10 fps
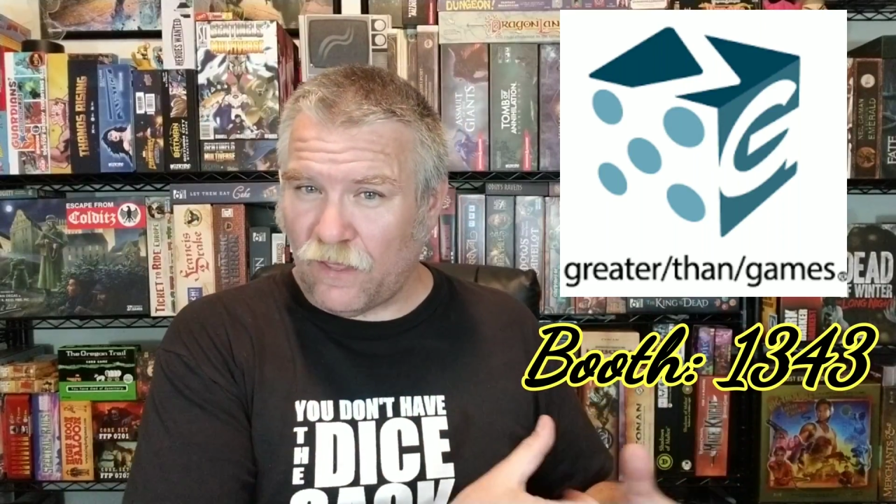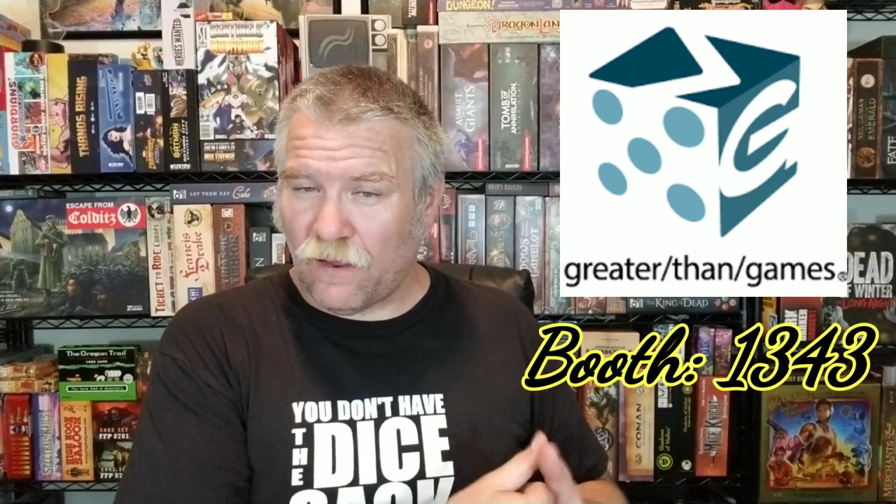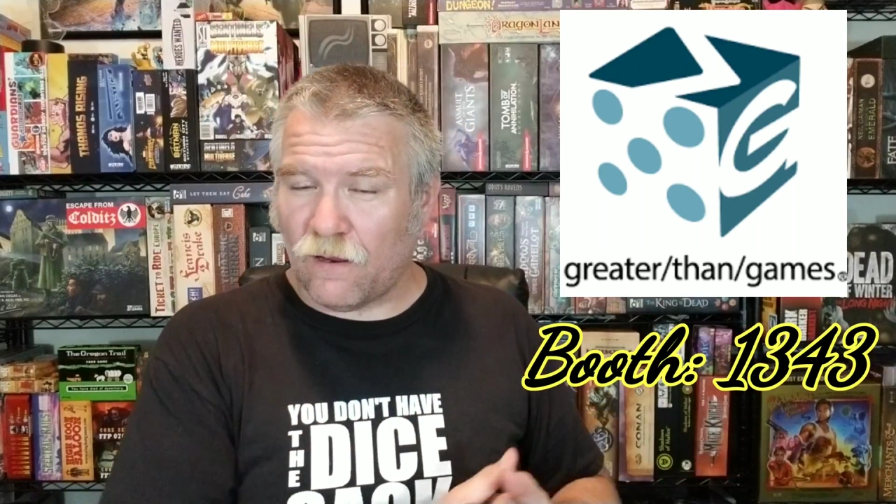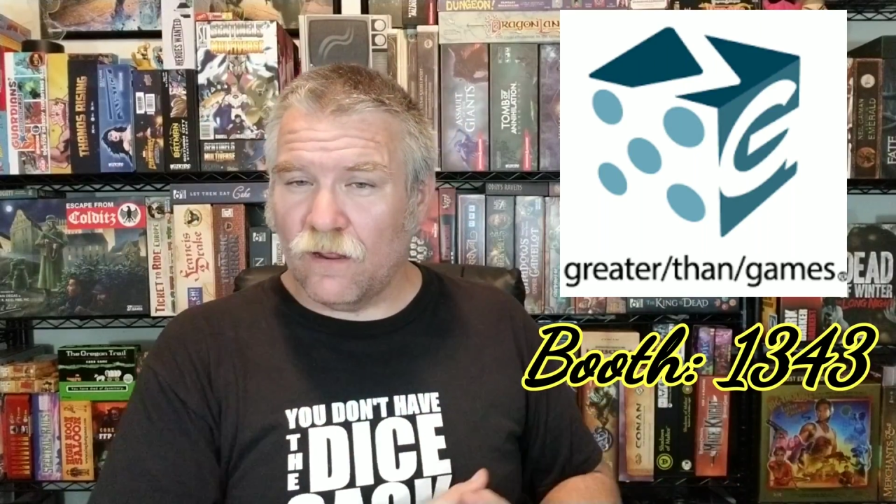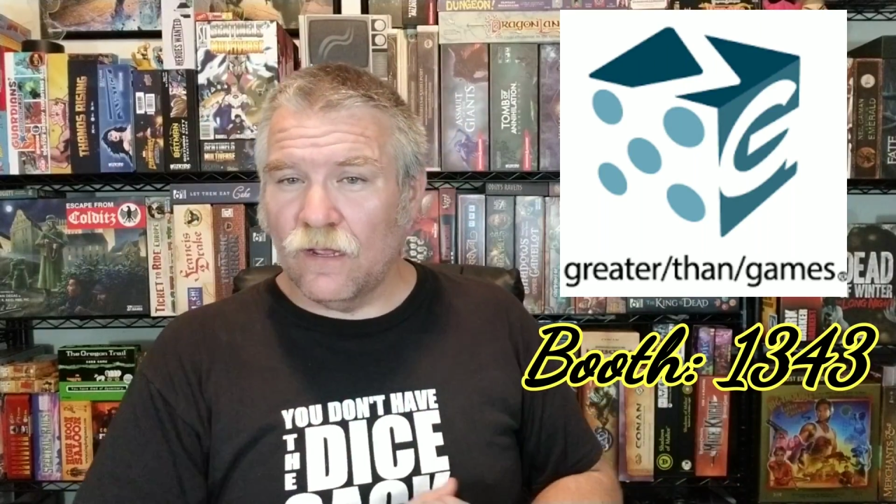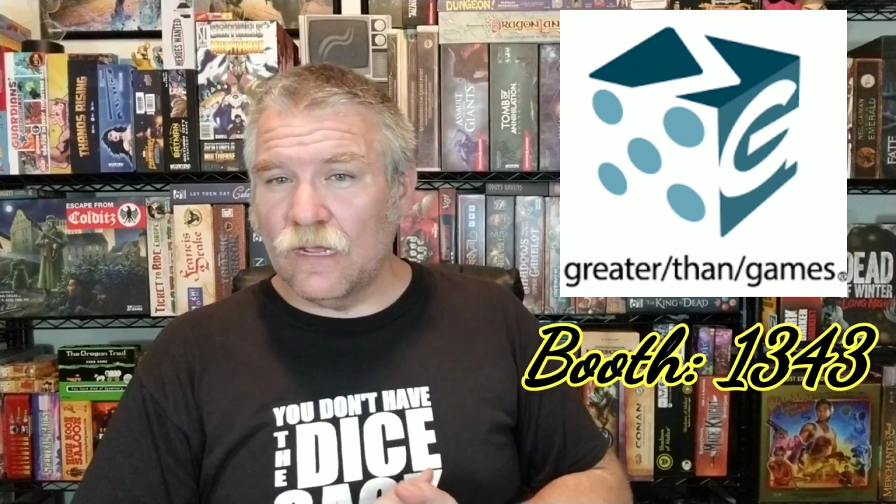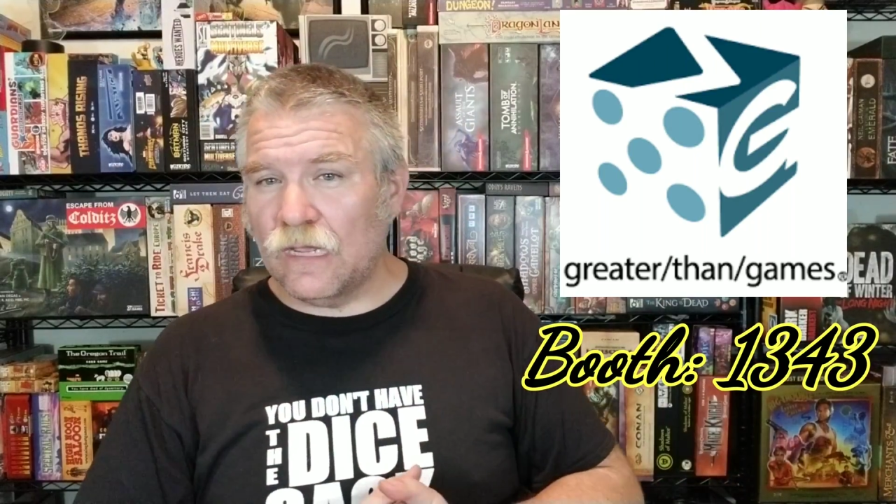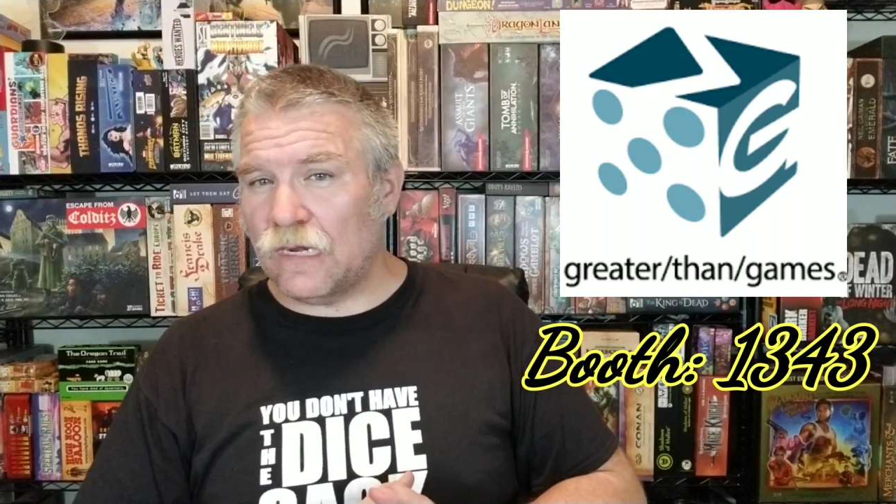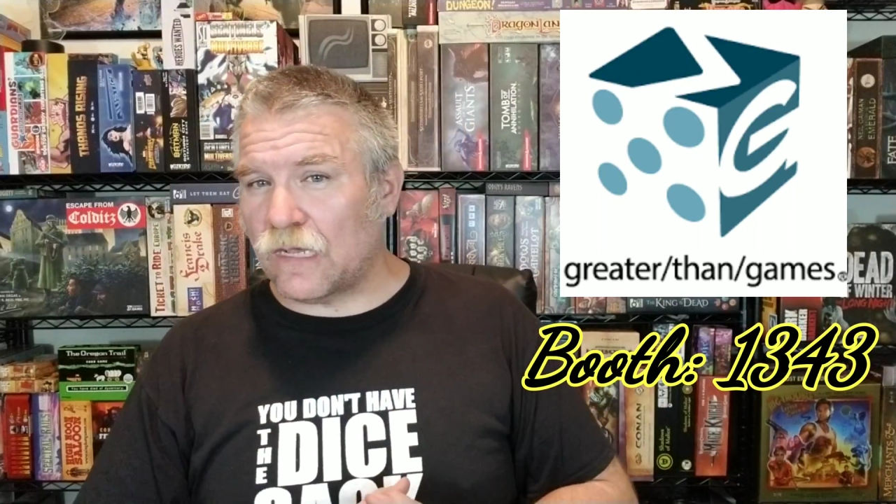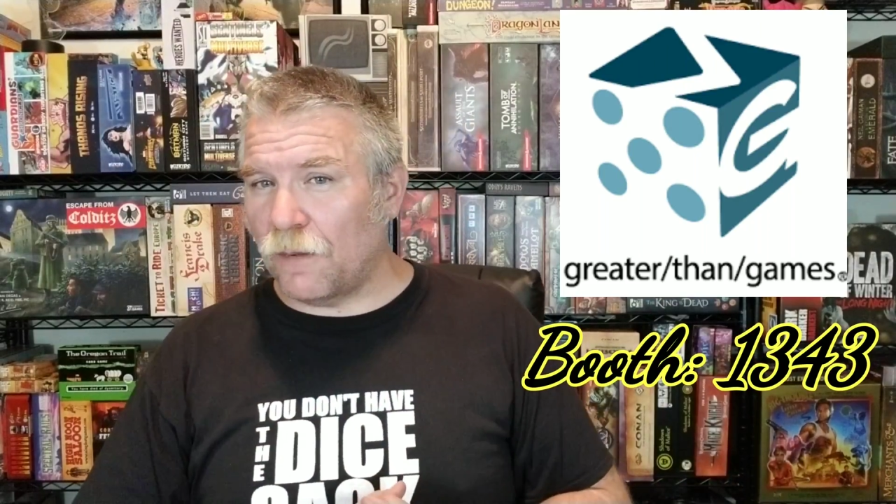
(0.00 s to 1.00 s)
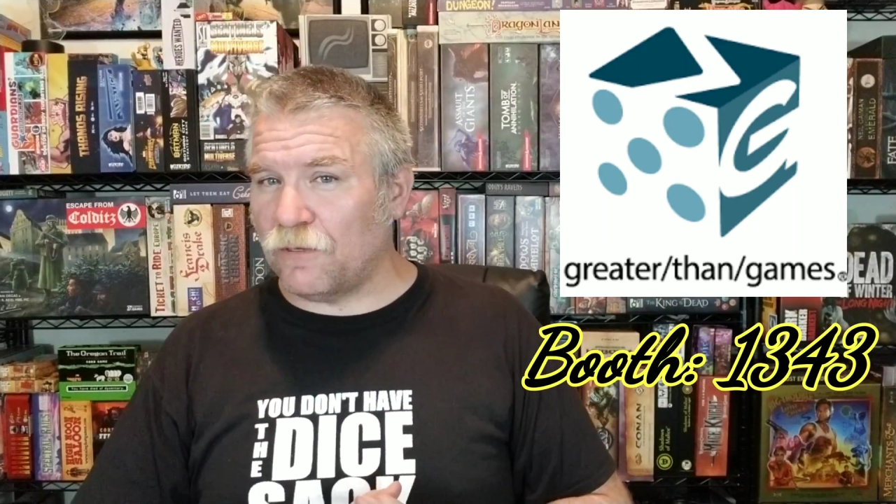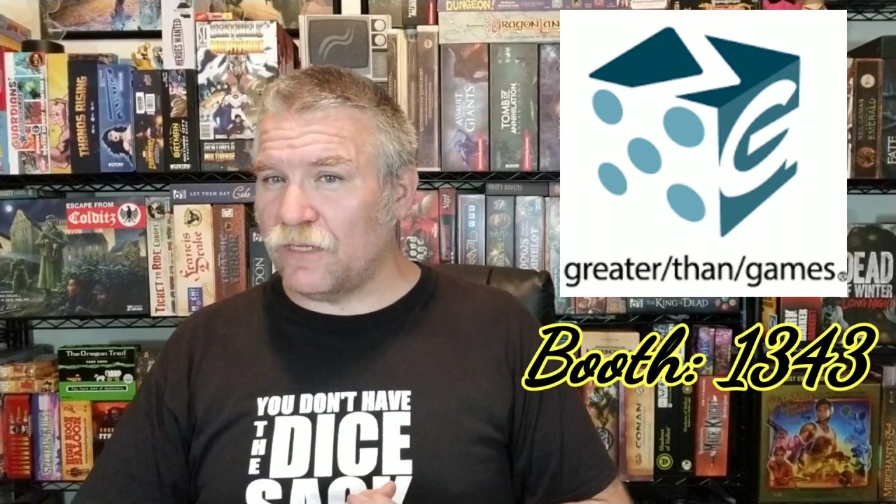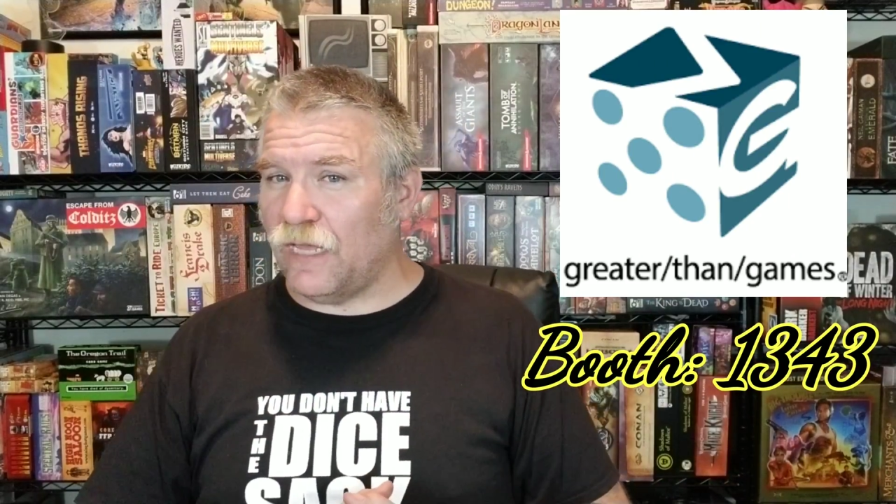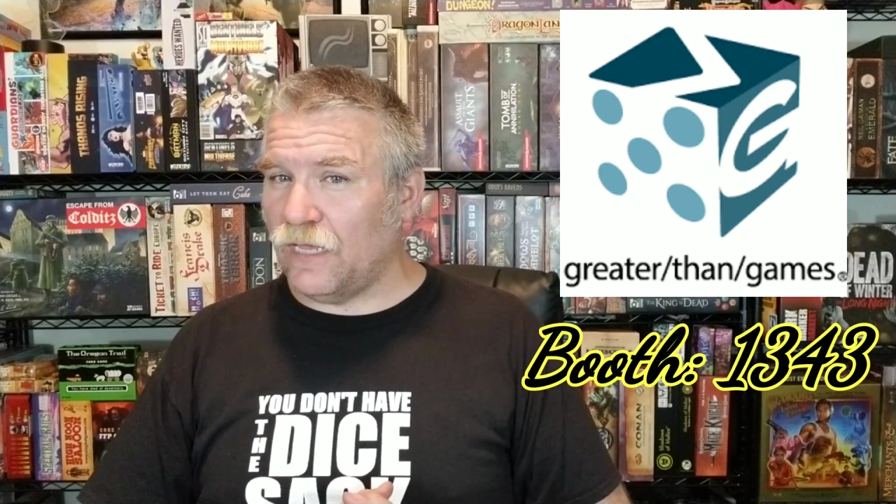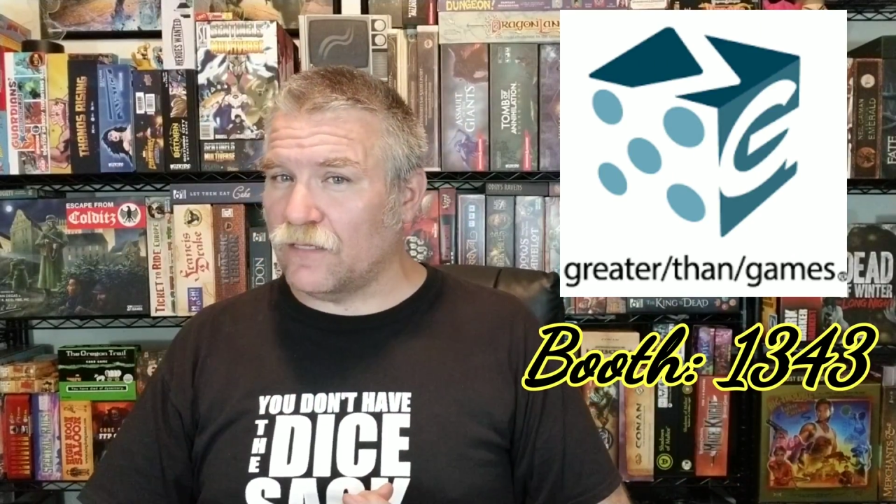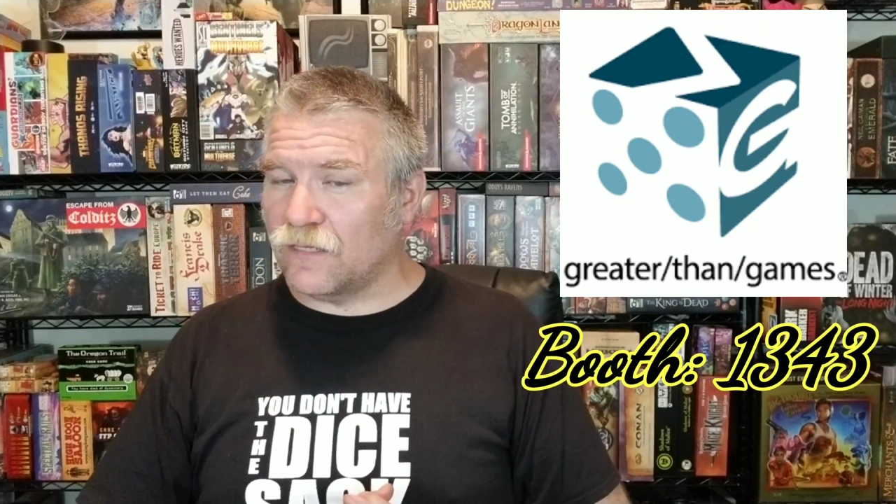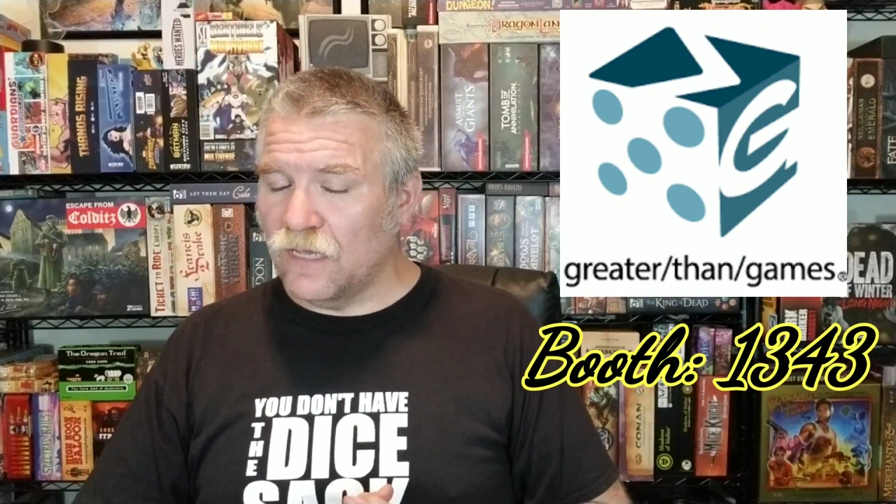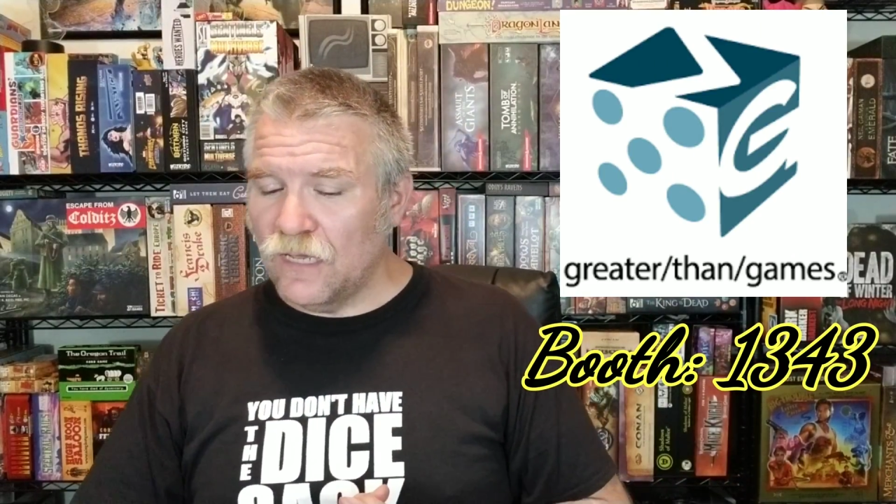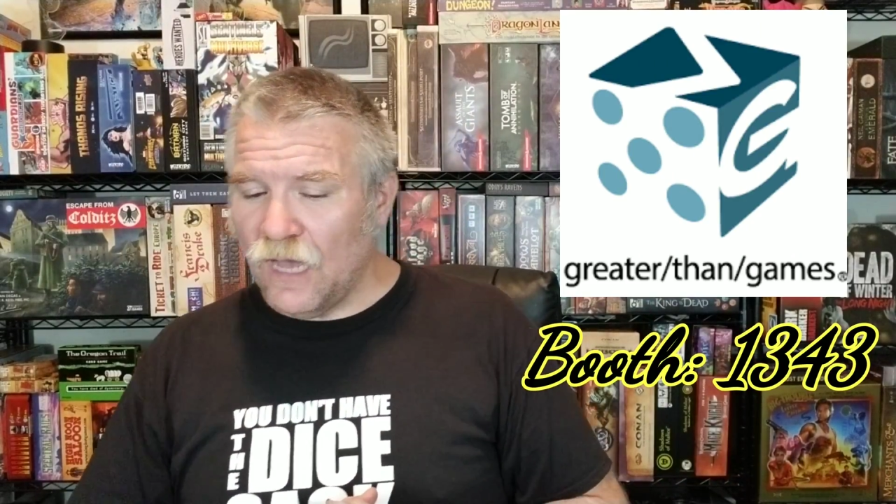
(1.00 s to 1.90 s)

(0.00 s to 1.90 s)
there in a couple of days.